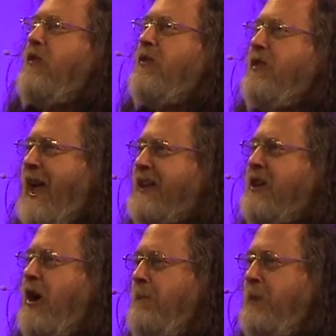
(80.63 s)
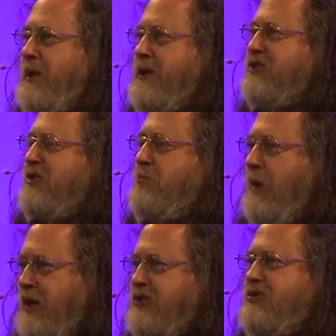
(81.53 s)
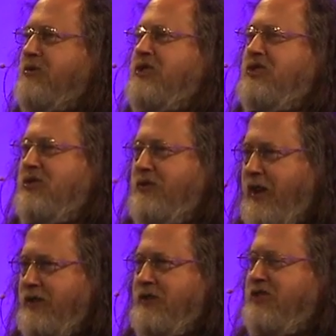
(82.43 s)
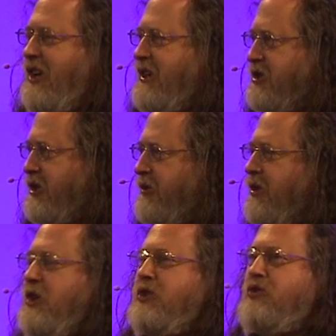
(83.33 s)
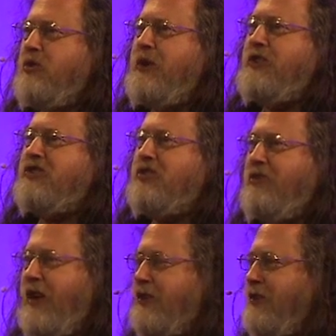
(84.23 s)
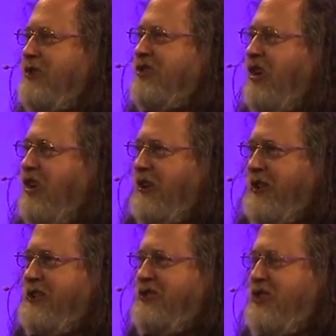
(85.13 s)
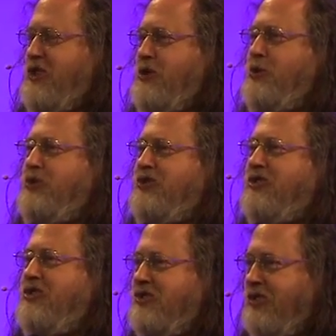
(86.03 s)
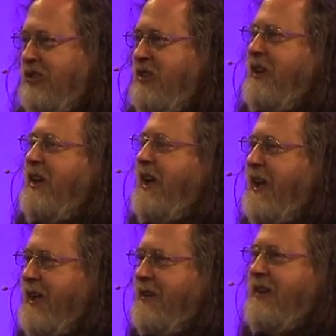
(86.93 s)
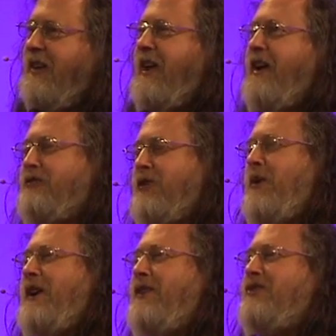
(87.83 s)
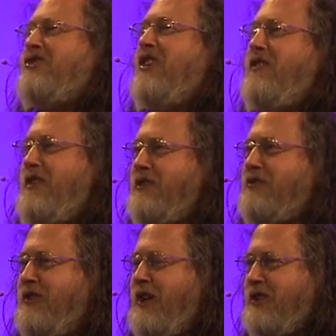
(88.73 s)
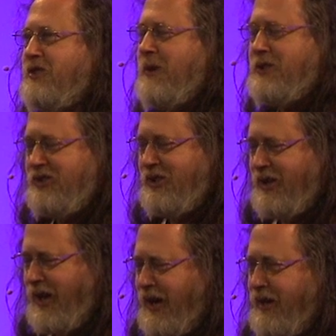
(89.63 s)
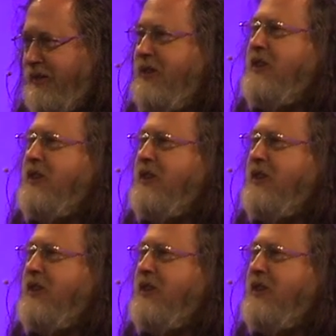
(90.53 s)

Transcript: that company is a monstrous surveillance engine doing surveillance on its useds and everyone else on the internet as much as it can,